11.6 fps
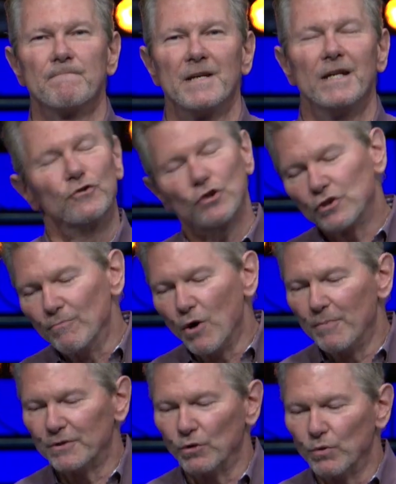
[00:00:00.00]
In just a
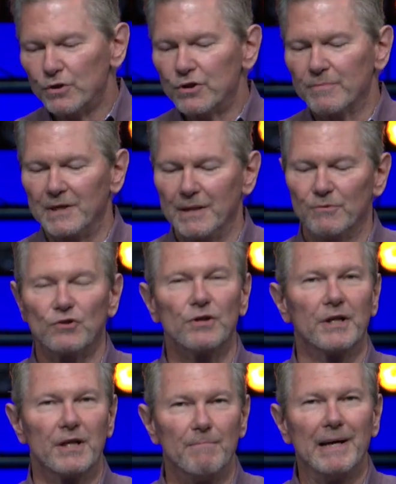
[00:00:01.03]
moment, the worship team is going
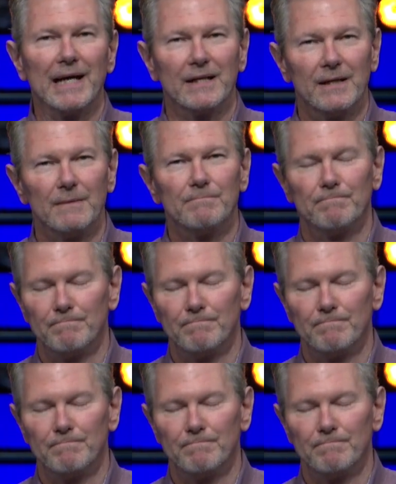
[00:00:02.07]
to come back up.